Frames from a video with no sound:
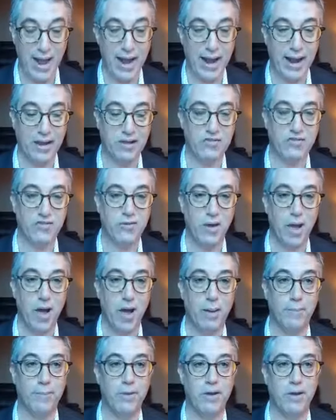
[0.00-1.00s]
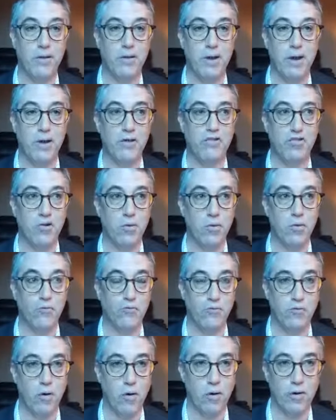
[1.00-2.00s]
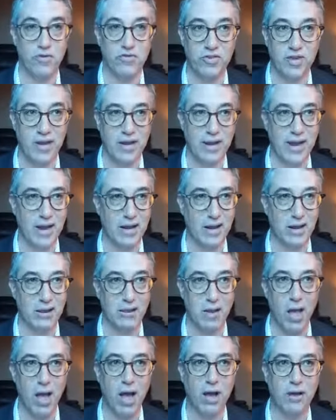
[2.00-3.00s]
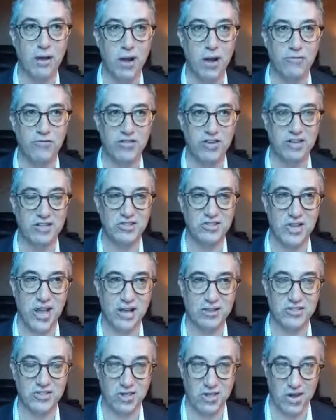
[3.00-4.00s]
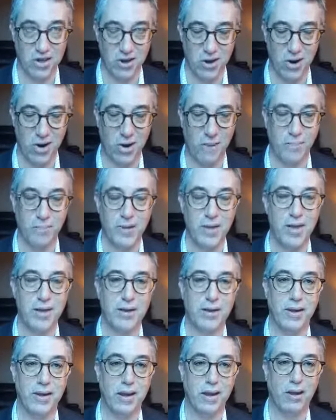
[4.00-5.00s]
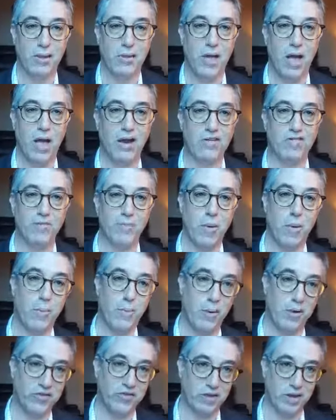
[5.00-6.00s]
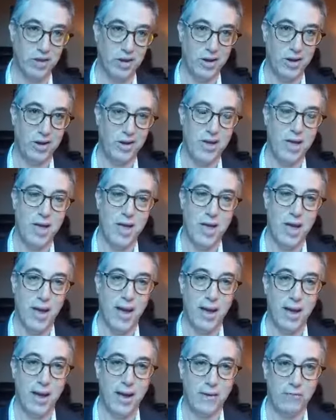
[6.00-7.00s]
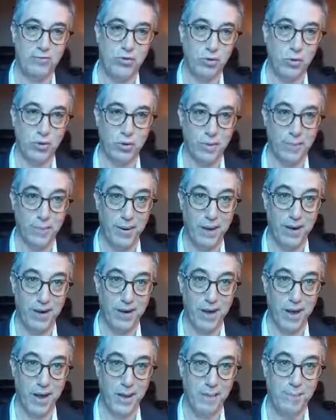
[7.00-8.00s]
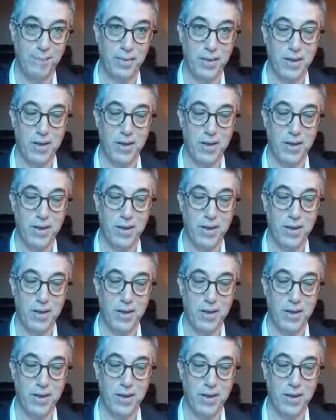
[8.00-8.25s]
is um, you need to first get a lot of success here, get a lot of publicity uh, through the media